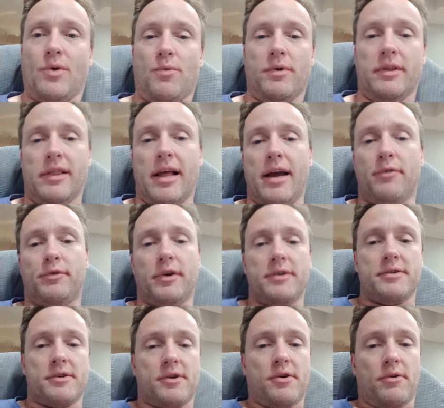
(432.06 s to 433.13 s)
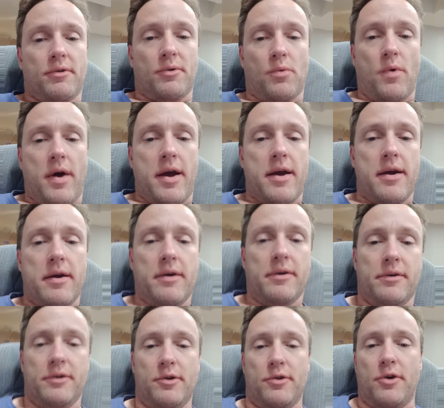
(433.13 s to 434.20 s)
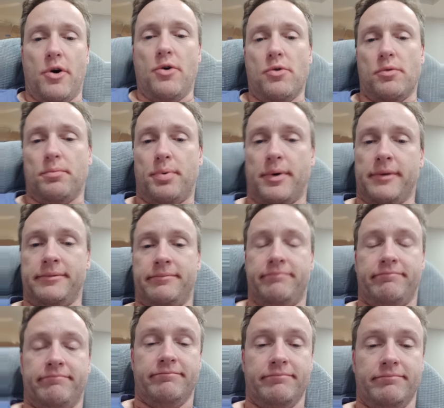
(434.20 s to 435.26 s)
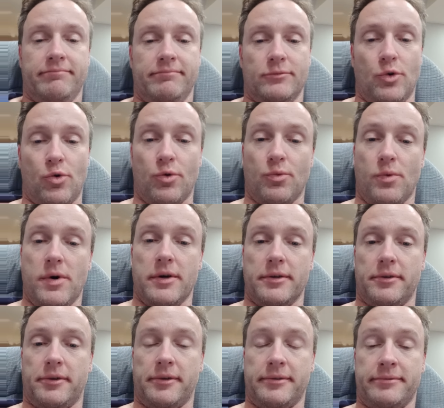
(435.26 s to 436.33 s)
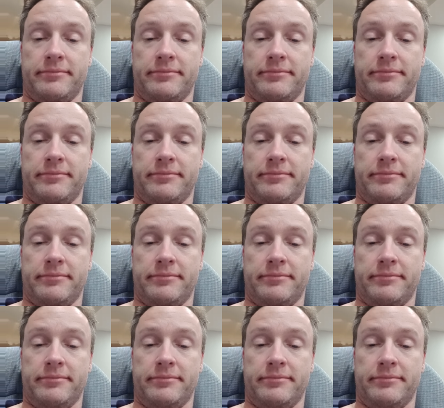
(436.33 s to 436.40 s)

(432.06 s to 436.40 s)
When life doesn't go the way you'd hope or want,